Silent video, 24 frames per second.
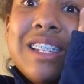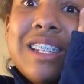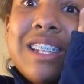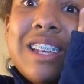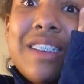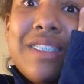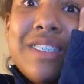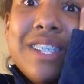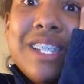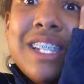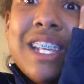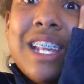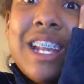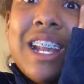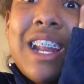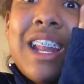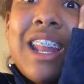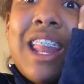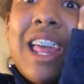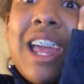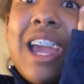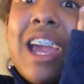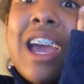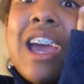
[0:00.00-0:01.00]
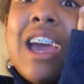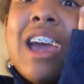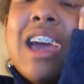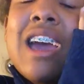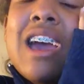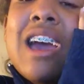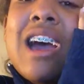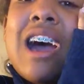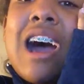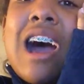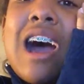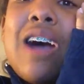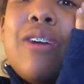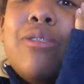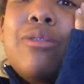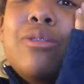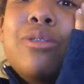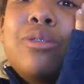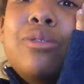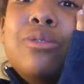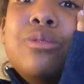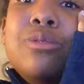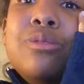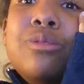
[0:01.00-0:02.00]
devastated. Like, I
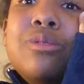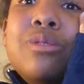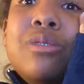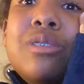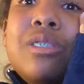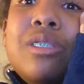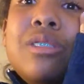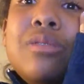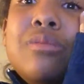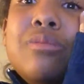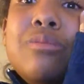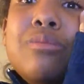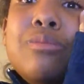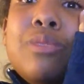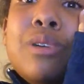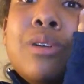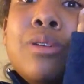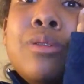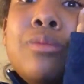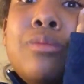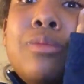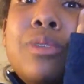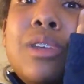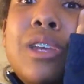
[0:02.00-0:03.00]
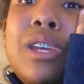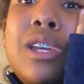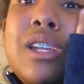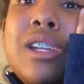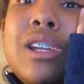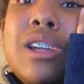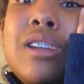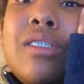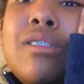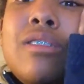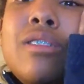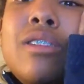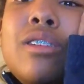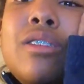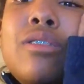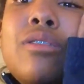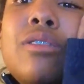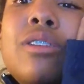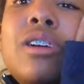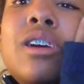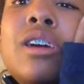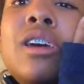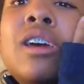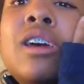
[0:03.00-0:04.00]
will probably, I don't know,